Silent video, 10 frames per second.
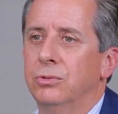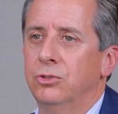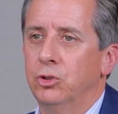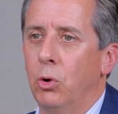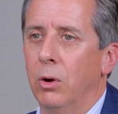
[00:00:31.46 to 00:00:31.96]

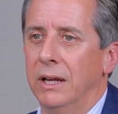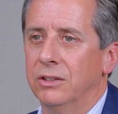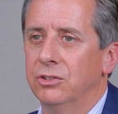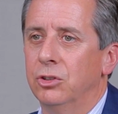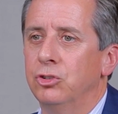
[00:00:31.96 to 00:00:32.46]

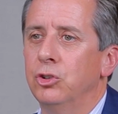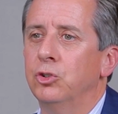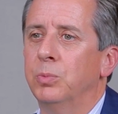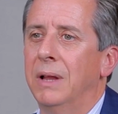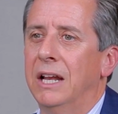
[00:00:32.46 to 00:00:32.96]
choice to
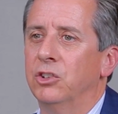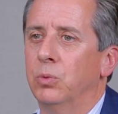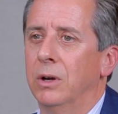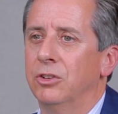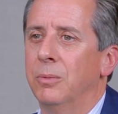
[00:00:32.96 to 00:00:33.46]
choose
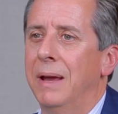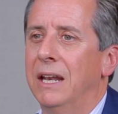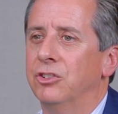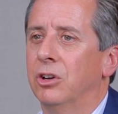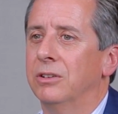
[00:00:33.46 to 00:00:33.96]
Planisware to
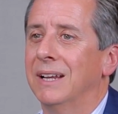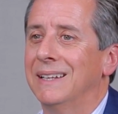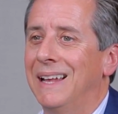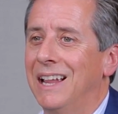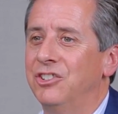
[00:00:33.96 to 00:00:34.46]
manage our
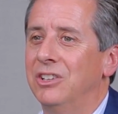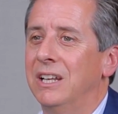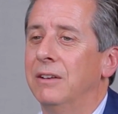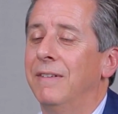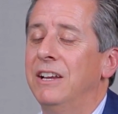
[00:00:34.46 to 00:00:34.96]
technology and
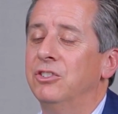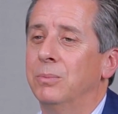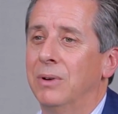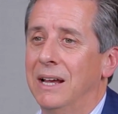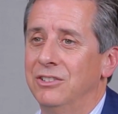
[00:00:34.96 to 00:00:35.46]
innovation
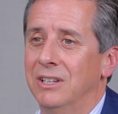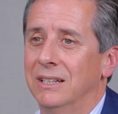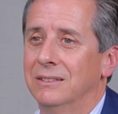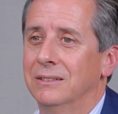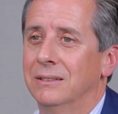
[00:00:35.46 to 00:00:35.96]

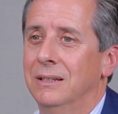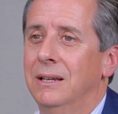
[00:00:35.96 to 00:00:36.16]
projects,